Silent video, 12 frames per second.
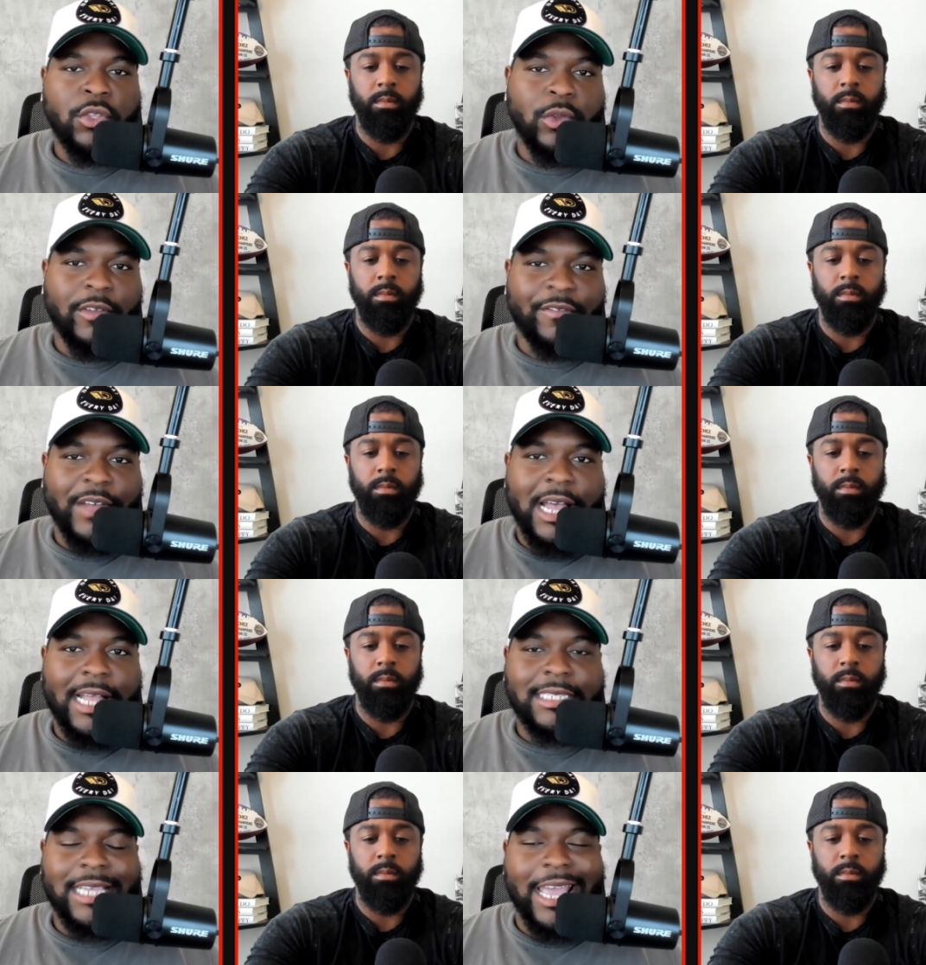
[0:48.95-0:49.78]
Speaker 1: You can
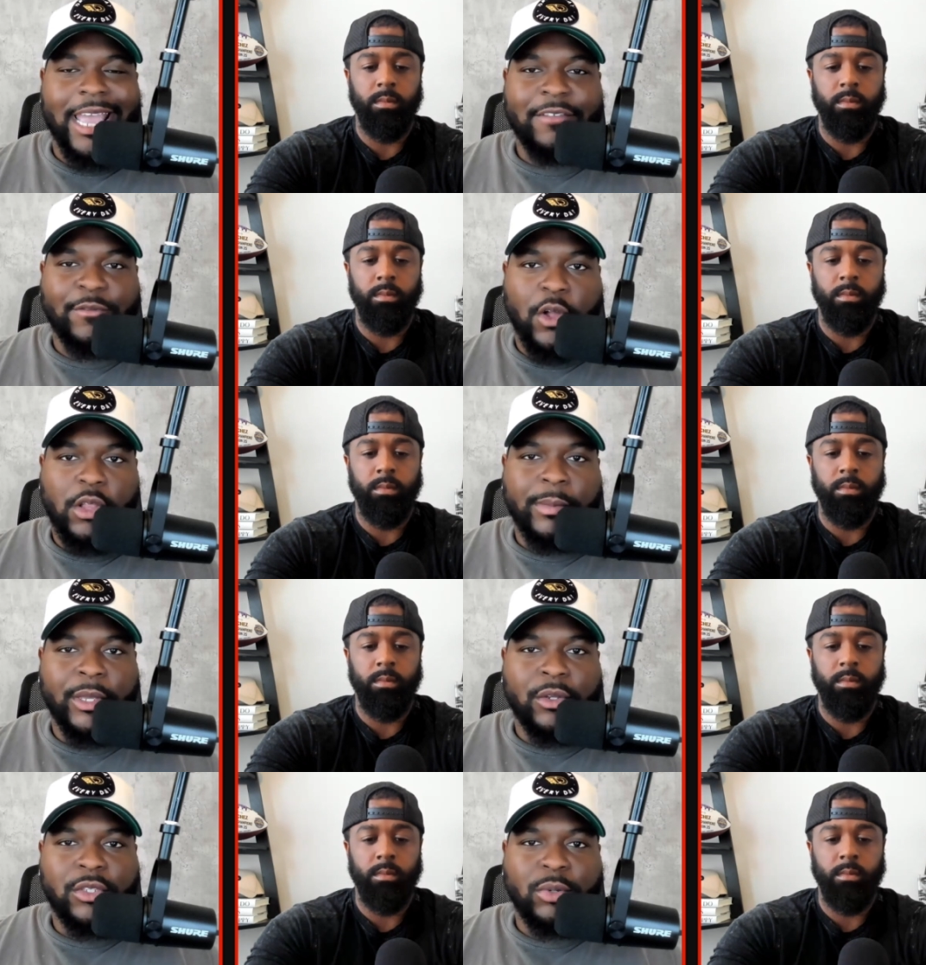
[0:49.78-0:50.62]
find and follow
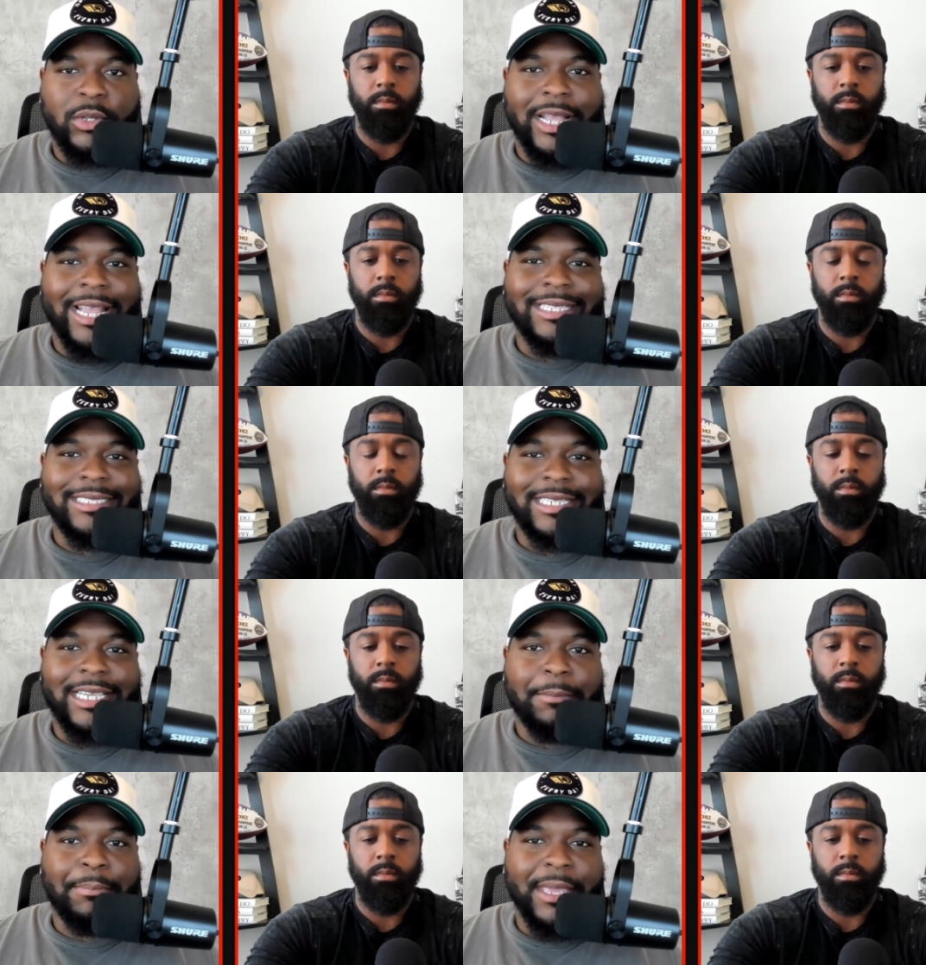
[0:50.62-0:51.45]
me on Twitter at
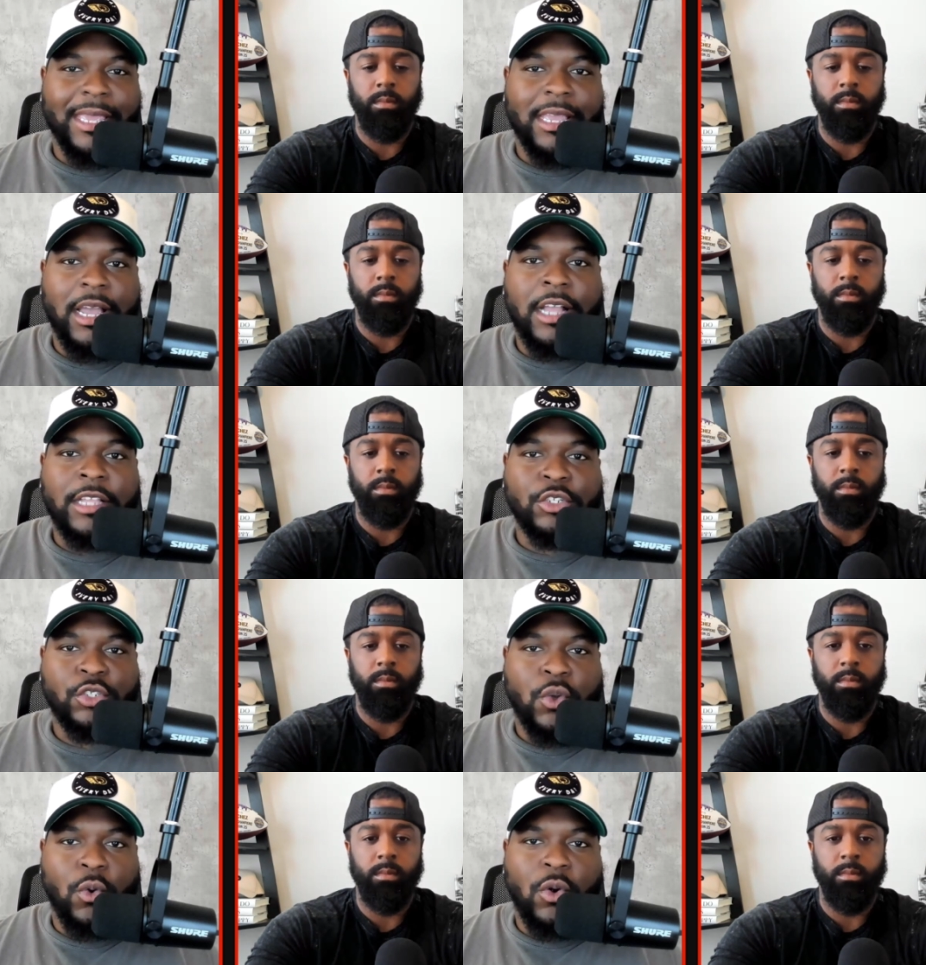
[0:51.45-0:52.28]
DP
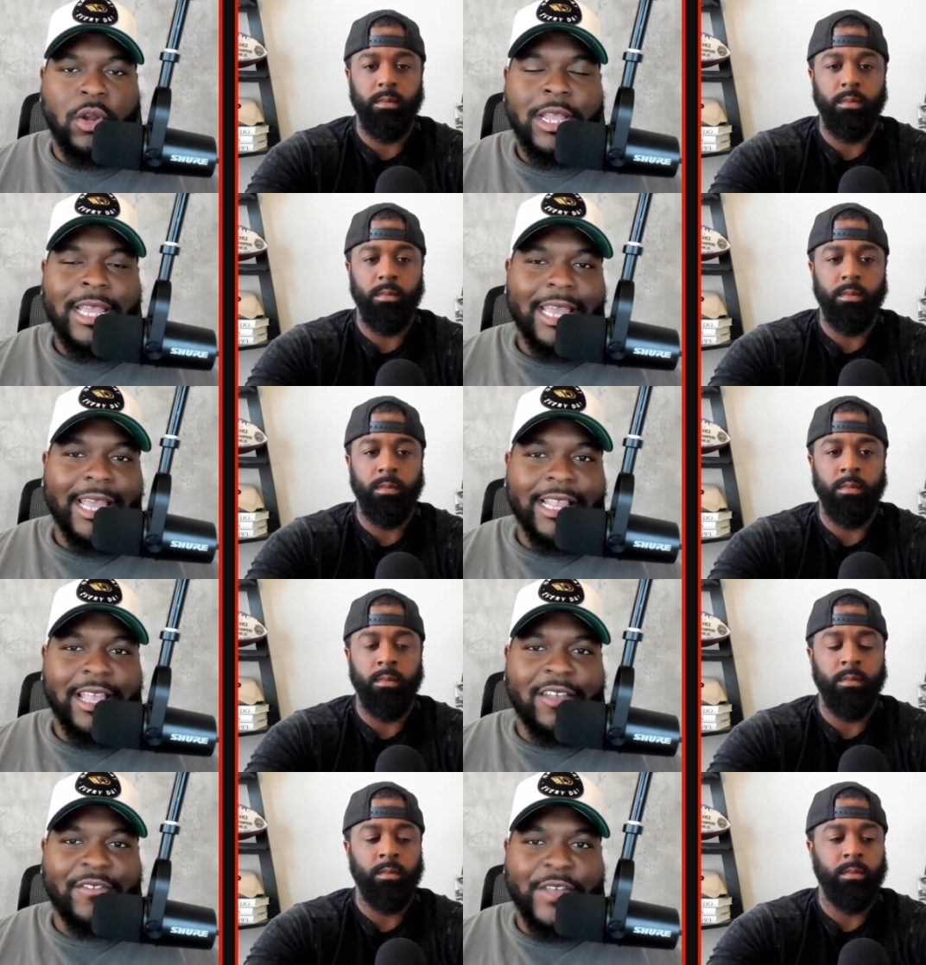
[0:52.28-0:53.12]
underscore
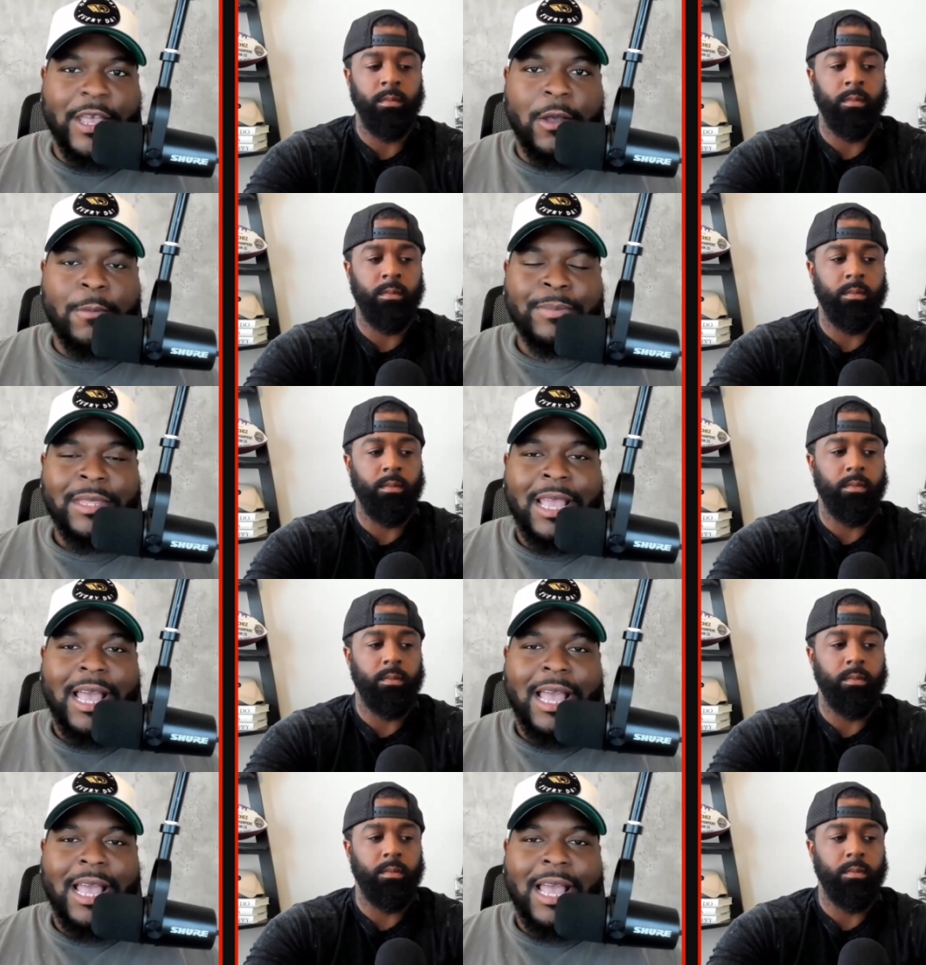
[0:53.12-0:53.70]
NFL.